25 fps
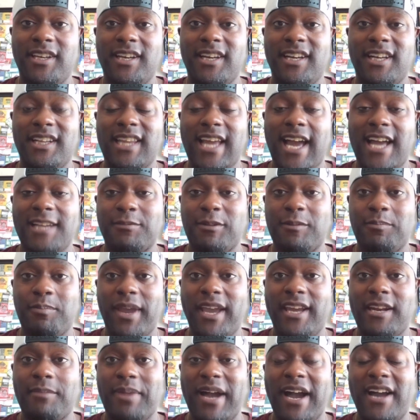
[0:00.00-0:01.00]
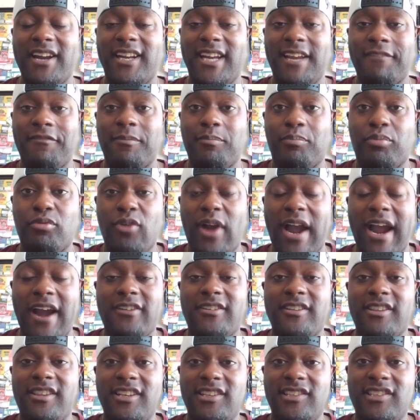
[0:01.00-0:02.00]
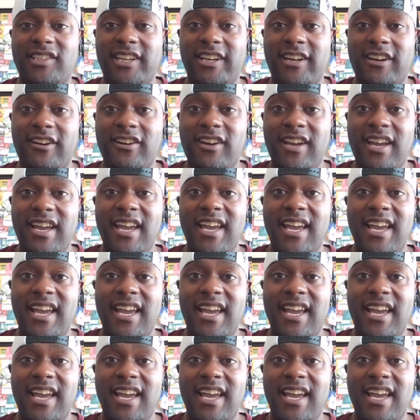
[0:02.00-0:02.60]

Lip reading: A lot's been made about it even prior to this year